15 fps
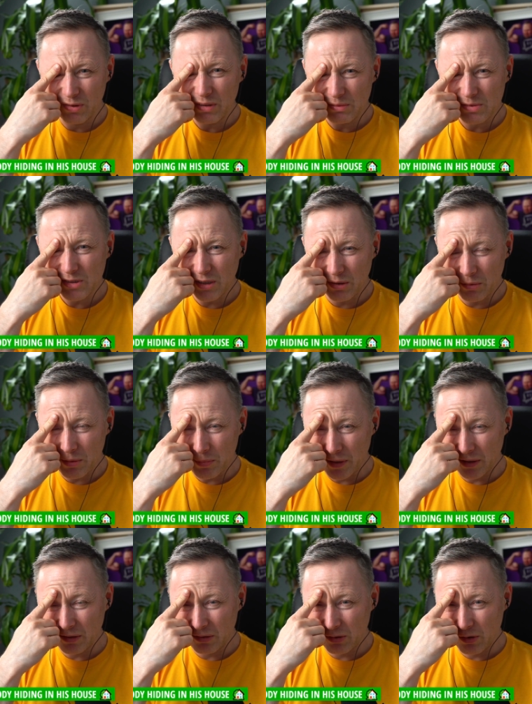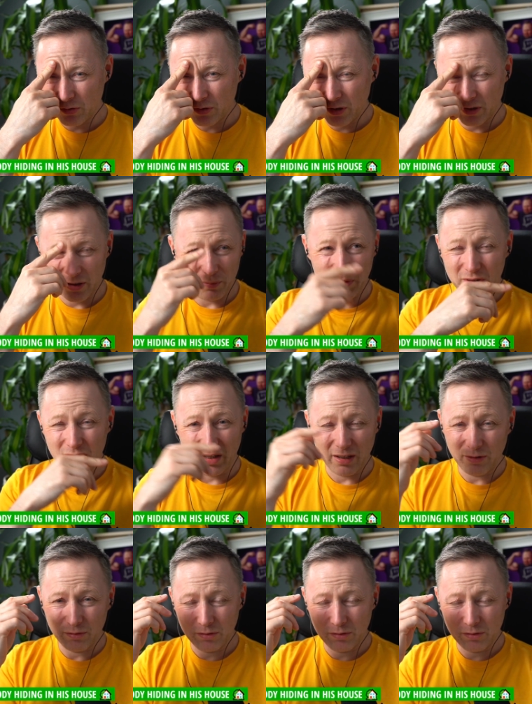I'm still a wee bit off cut, and I've been drinking